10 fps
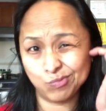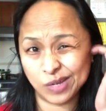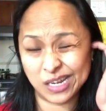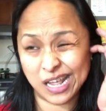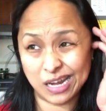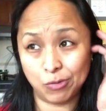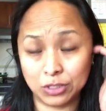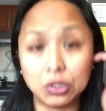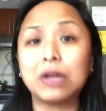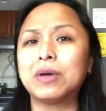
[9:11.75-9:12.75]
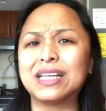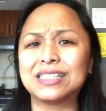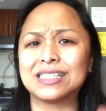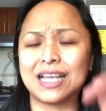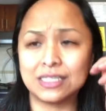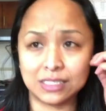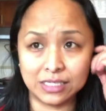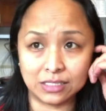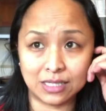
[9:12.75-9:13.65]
But anyway, try to exercise this,